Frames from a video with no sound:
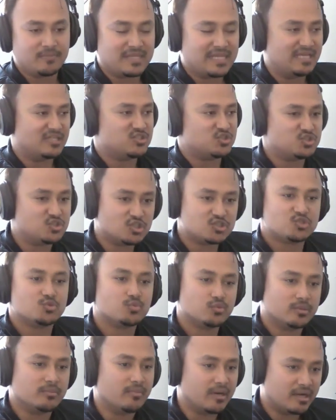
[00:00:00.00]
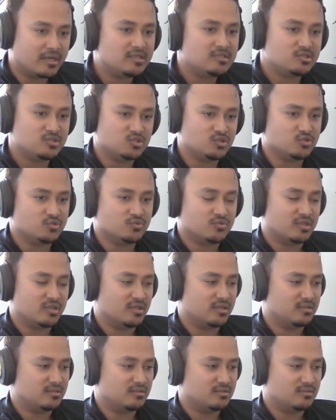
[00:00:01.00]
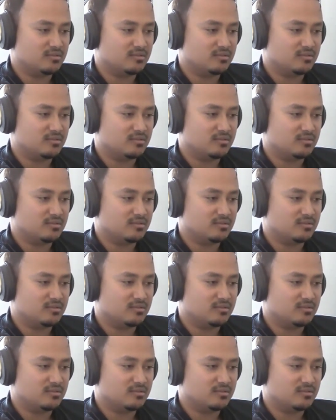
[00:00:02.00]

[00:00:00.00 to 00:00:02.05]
it's just to remind you that